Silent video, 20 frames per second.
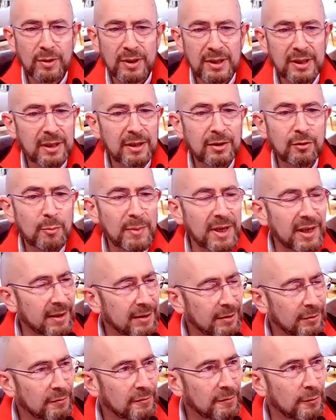in
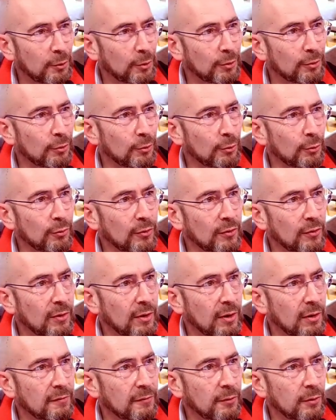demand for those
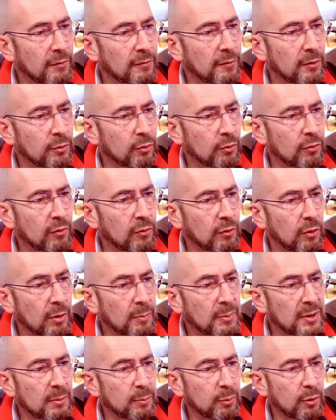young
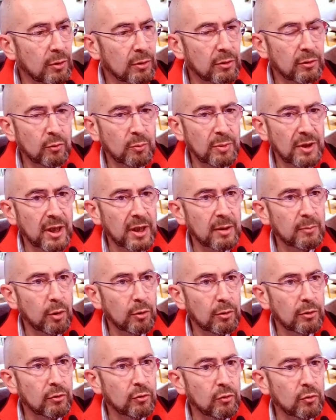people to be
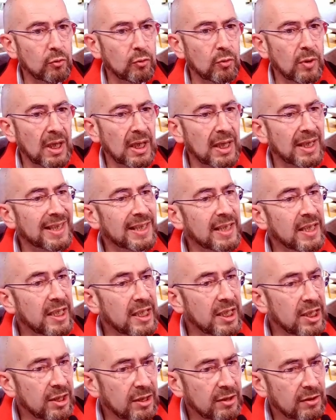able to
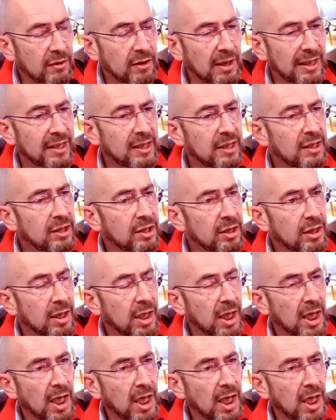leading